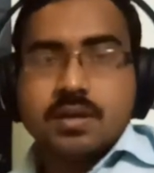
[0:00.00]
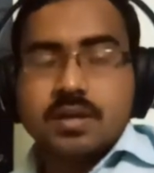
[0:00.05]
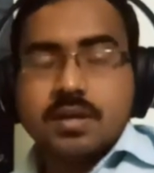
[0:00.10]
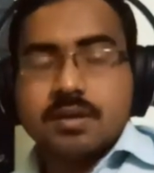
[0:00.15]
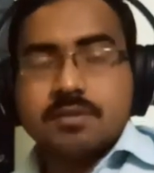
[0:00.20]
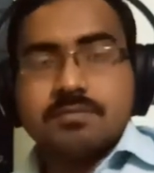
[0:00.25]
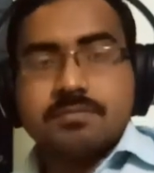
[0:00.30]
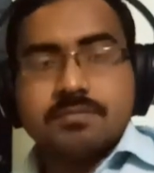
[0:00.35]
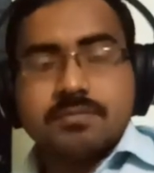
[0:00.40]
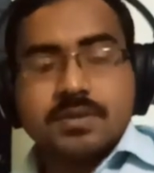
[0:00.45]

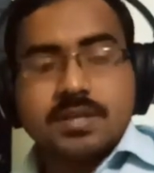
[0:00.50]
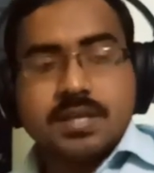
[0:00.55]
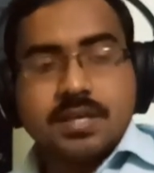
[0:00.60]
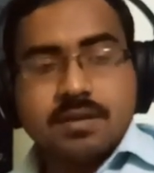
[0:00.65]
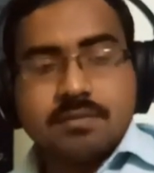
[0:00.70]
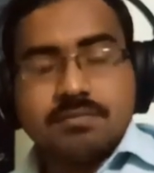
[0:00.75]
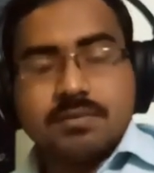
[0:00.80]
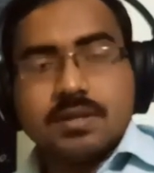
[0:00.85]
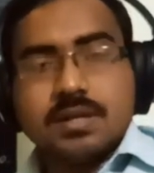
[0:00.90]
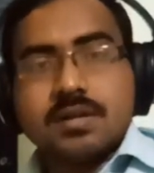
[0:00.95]
If
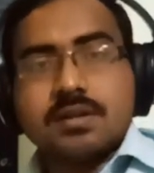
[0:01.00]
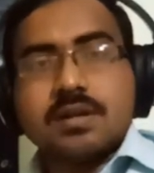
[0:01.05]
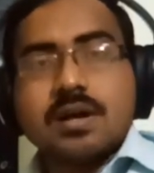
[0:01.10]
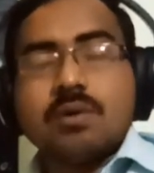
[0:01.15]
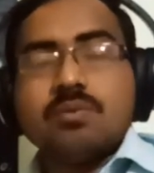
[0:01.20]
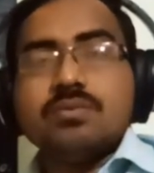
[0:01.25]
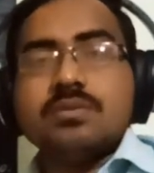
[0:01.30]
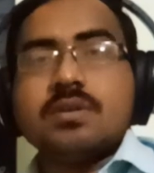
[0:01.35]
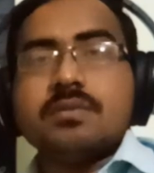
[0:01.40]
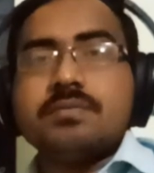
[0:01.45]
he will
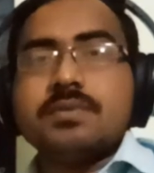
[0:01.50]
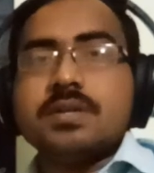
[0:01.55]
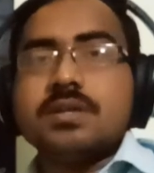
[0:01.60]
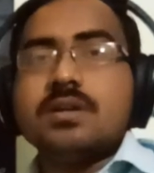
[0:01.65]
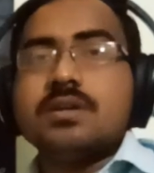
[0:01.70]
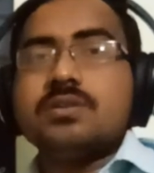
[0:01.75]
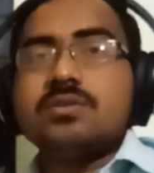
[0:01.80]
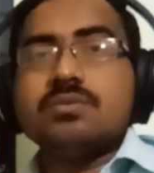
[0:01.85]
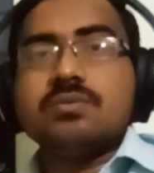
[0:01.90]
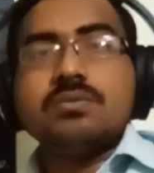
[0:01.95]
round the
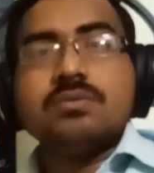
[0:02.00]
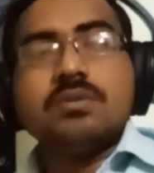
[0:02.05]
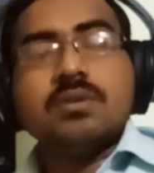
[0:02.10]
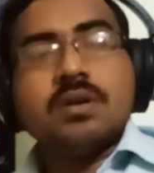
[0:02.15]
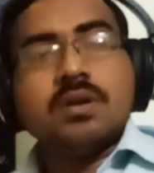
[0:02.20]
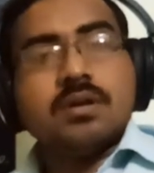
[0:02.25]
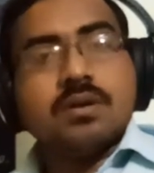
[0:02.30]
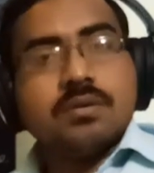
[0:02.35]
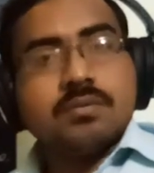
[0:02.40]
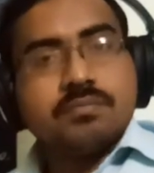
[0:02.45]
figure to
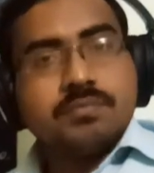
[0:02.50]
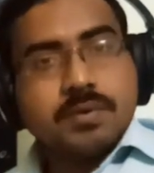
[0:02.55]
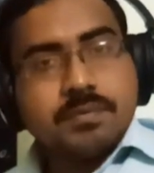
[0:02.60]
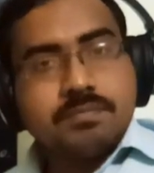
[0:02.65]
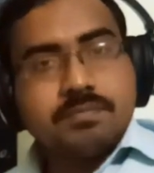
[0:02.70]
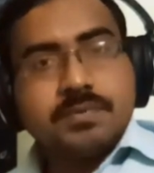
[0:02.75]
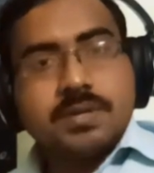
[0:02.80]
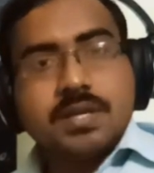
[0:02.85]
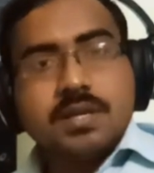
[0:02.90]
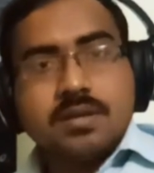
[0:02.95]

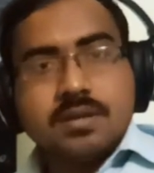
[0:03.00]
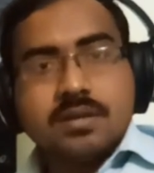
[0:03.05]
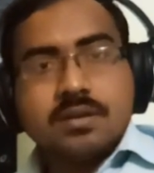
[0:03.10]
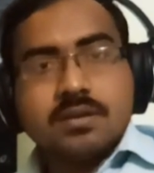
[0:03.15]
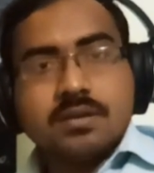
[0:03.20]
50